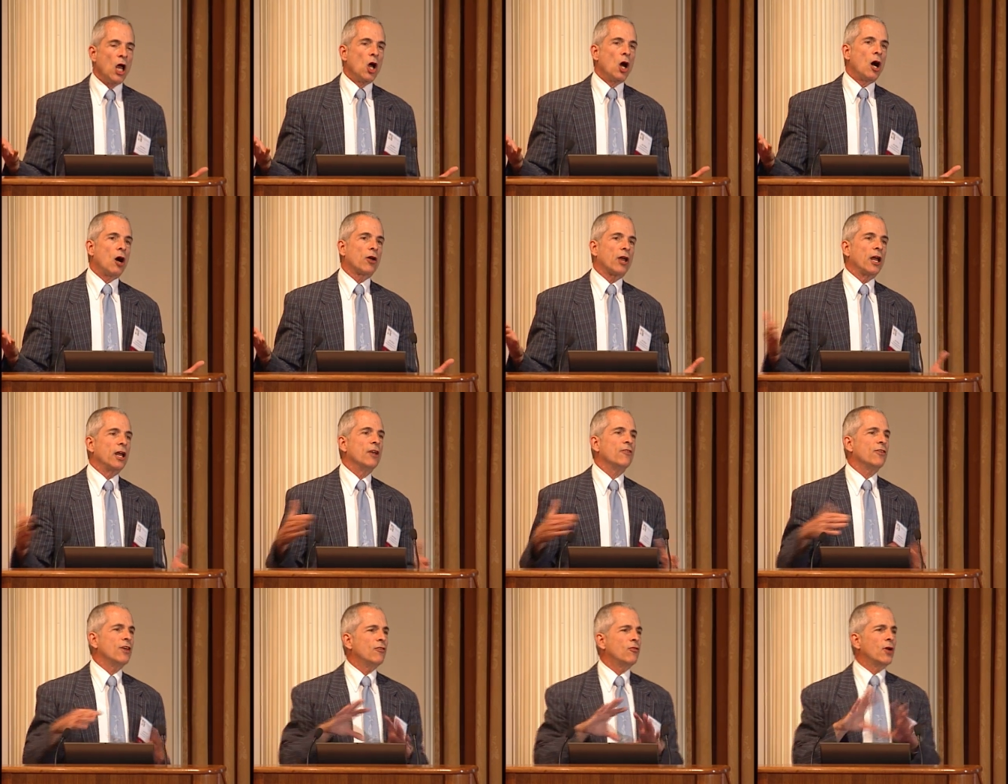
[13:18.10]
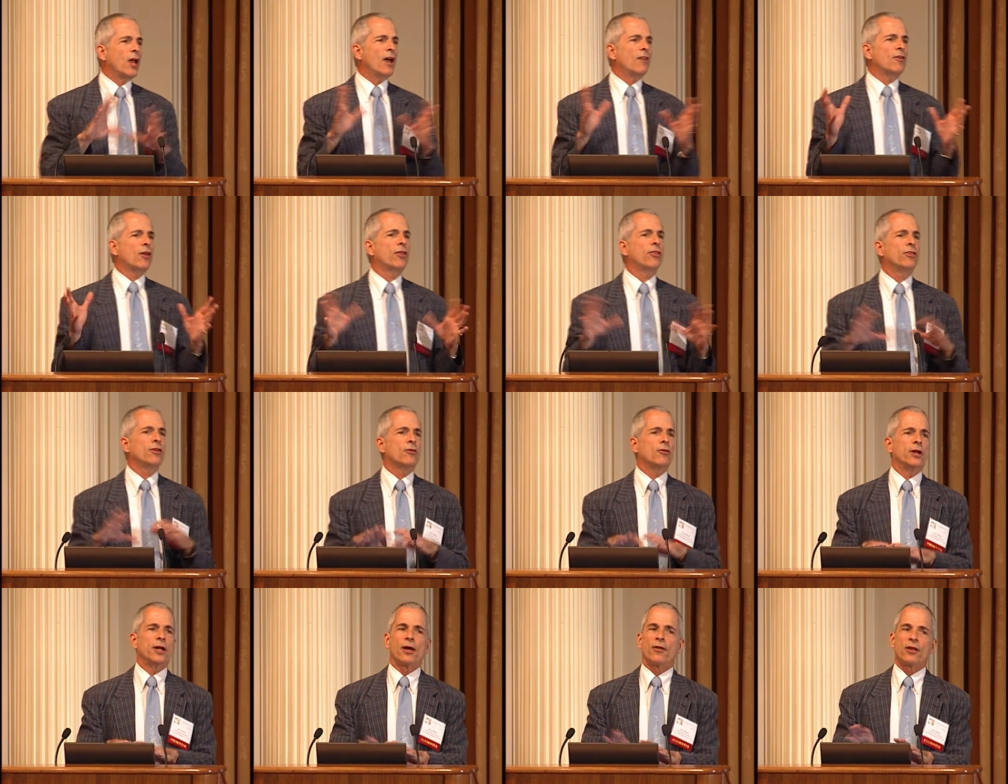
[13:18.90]
Okay, if we have a
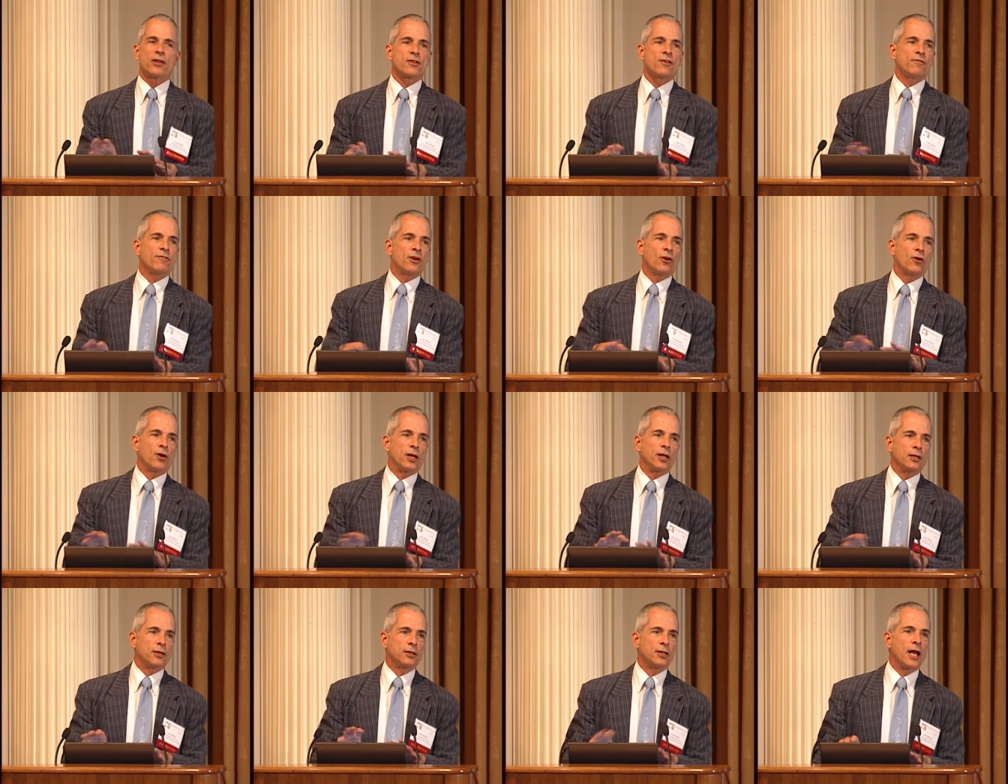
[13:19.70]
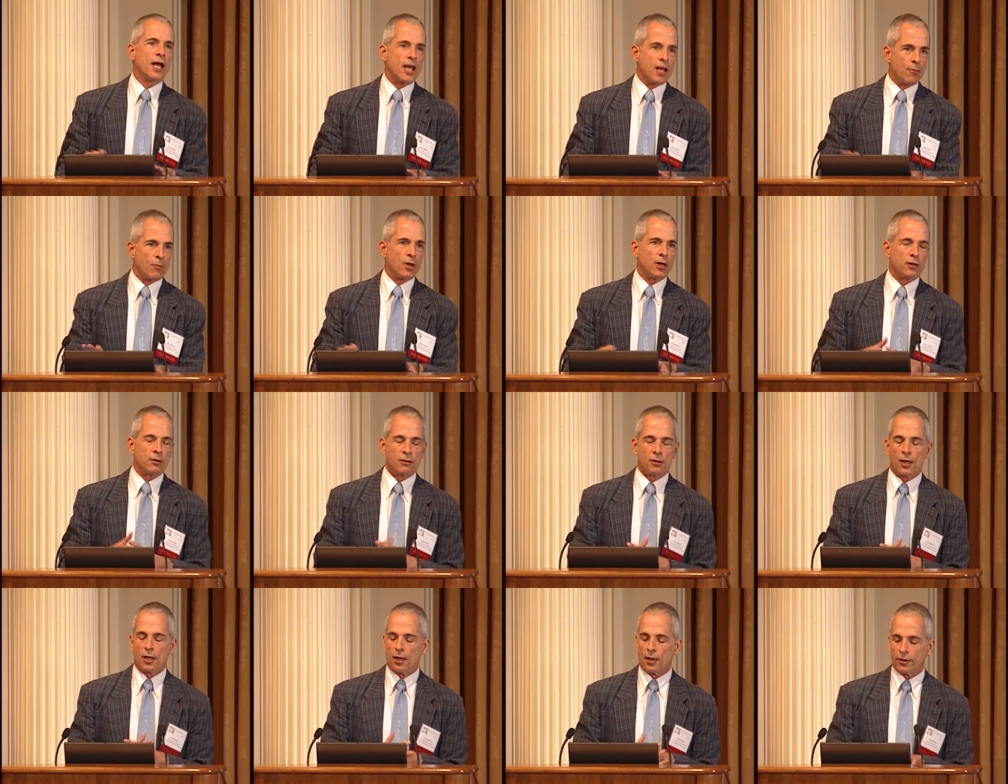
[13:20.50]
theory, now that's a very lame
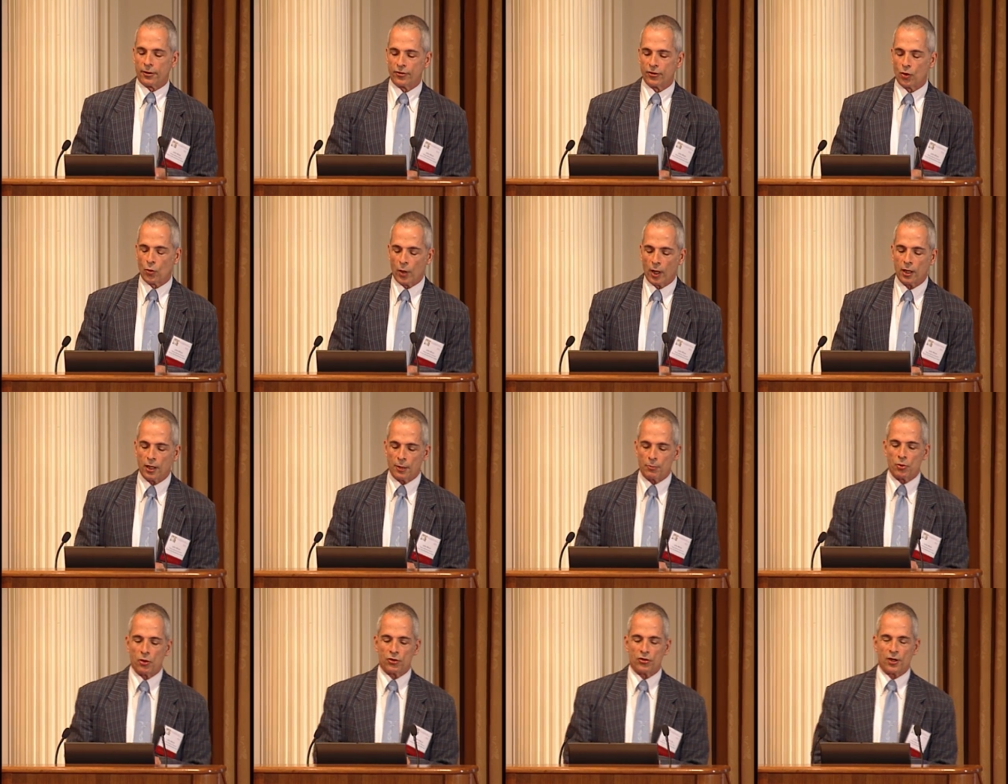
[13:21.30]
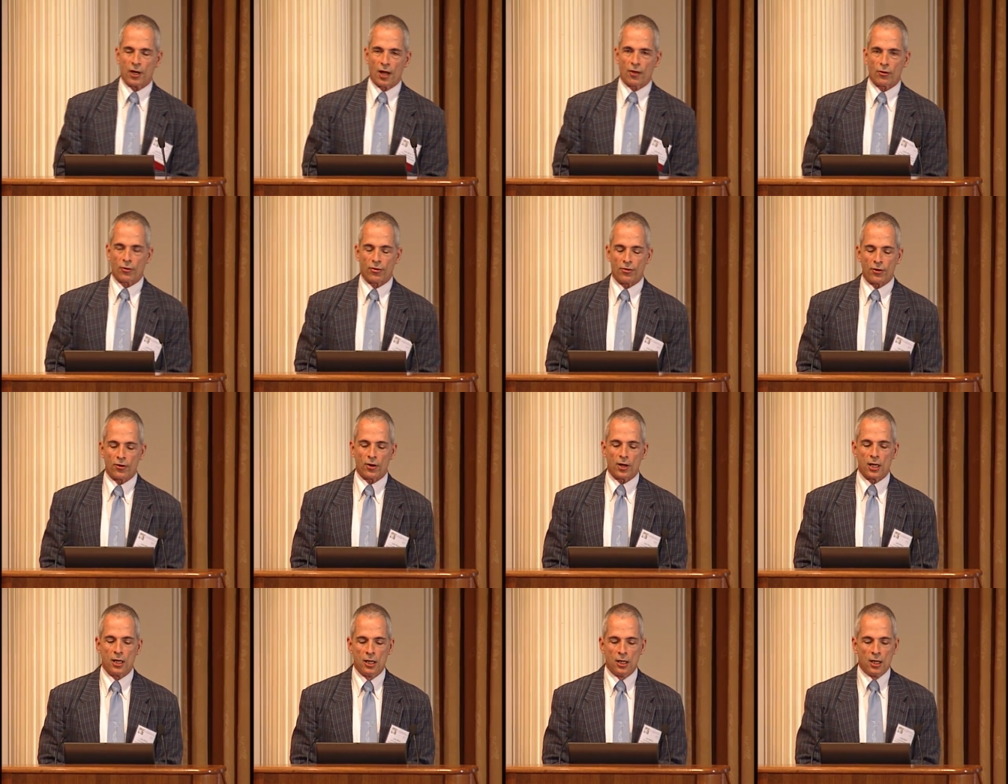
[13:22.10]
and quickly put together
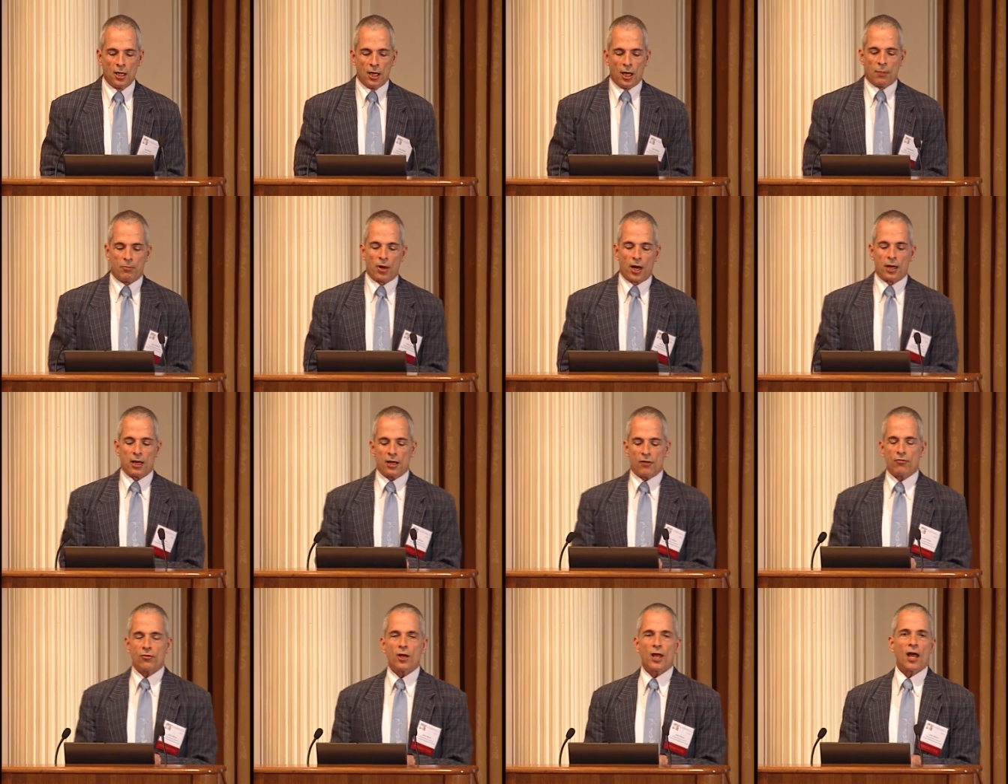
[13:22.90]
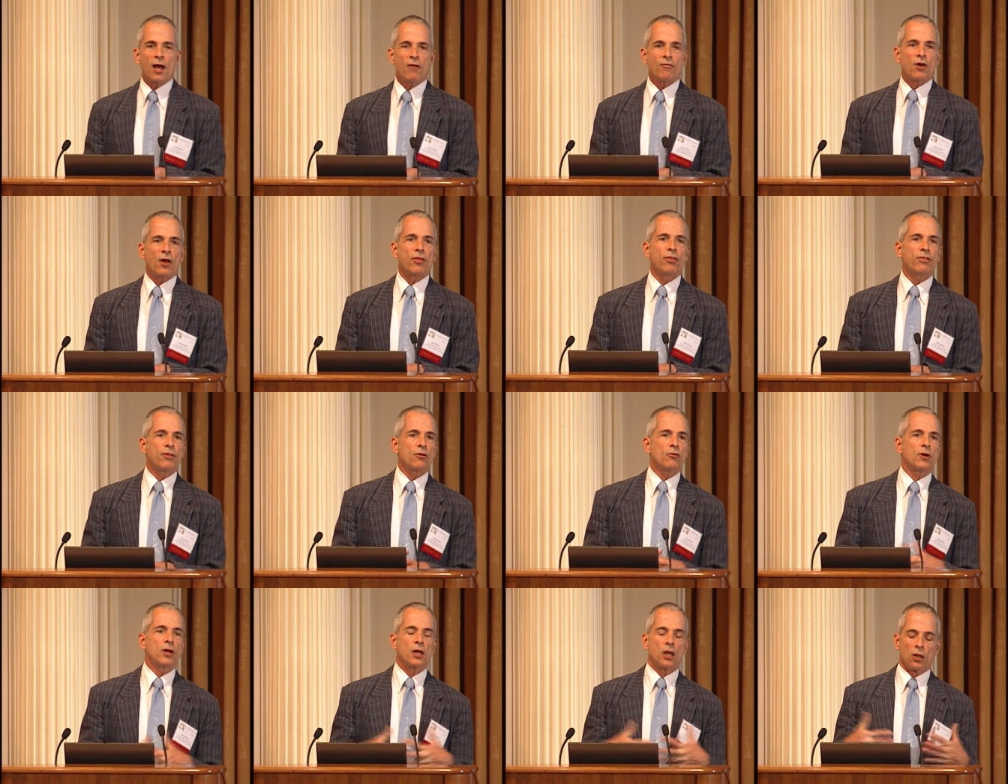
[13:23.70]
theory, but if we have a
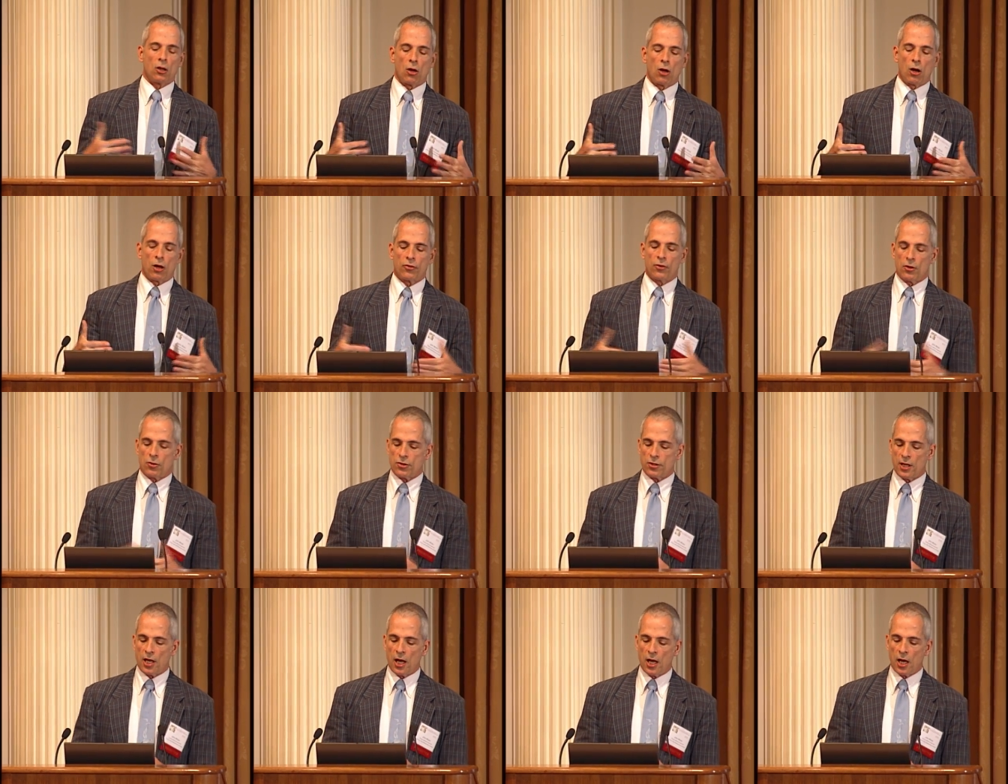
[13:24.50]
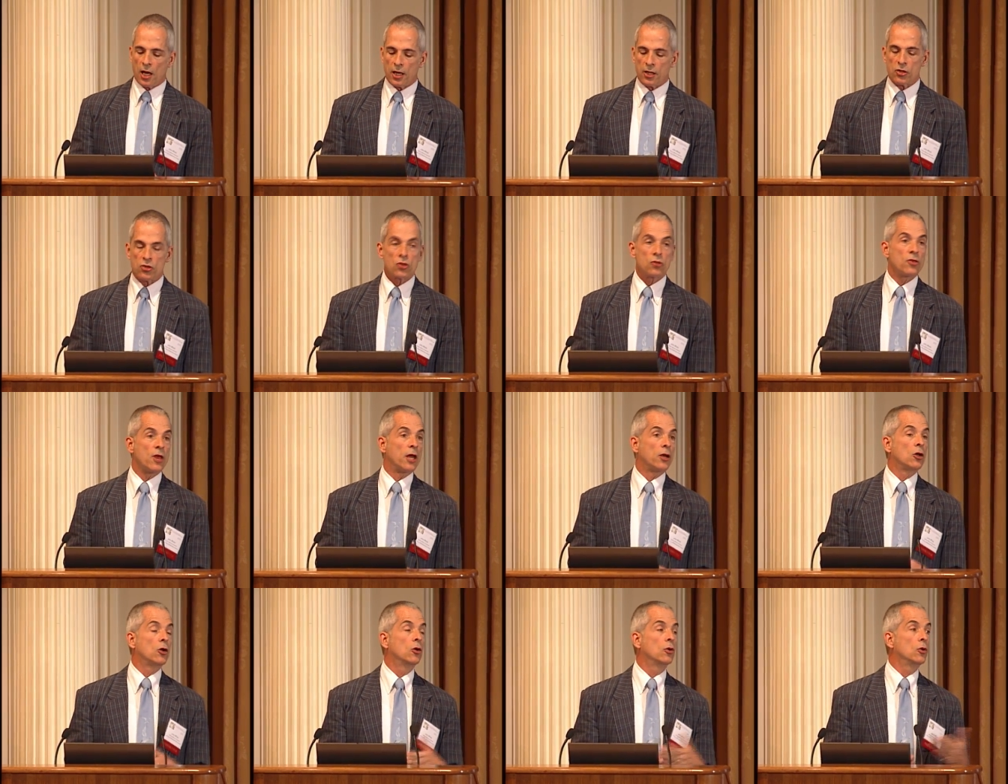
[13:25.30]
theory along those lines,
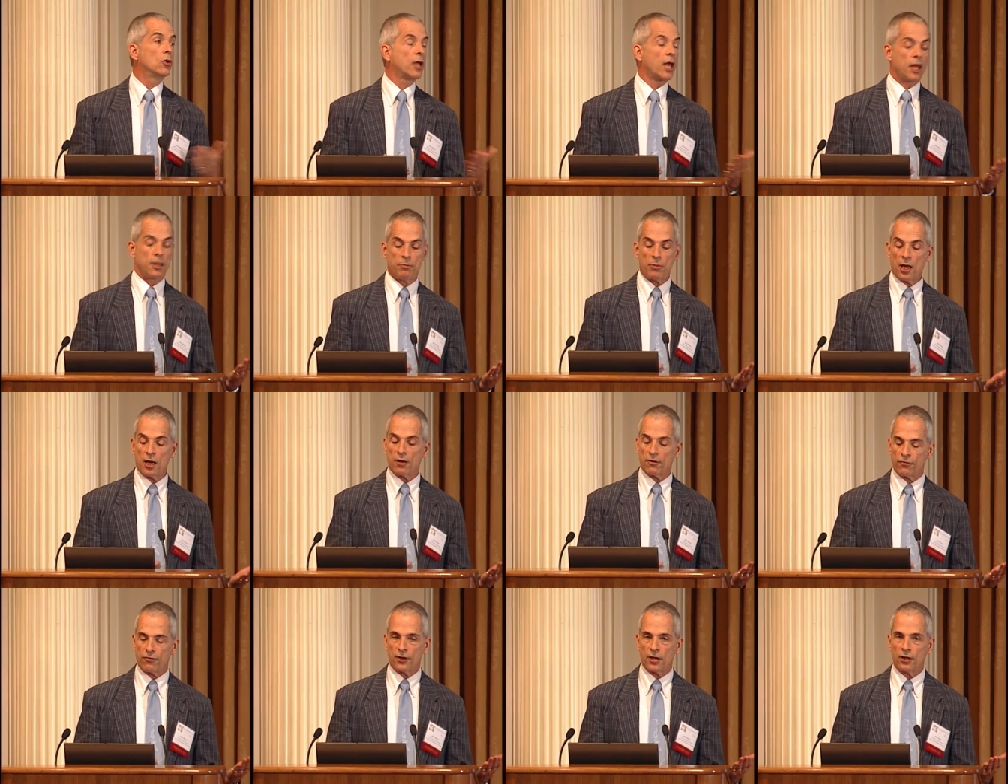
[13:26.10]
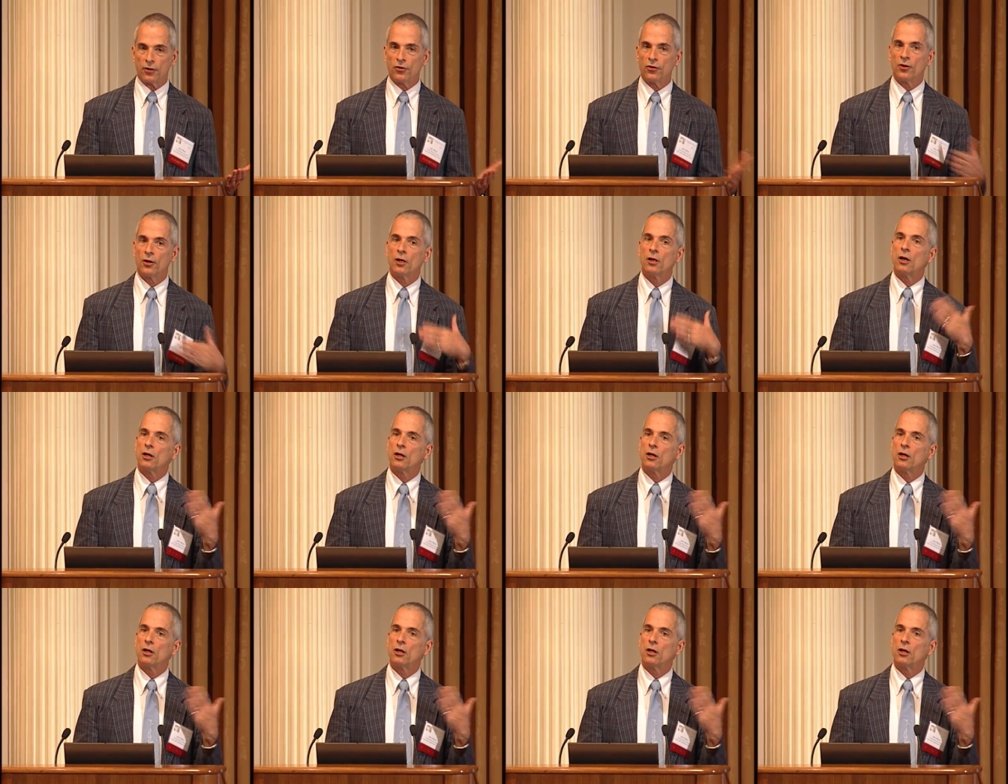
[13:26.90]
then who can benefit?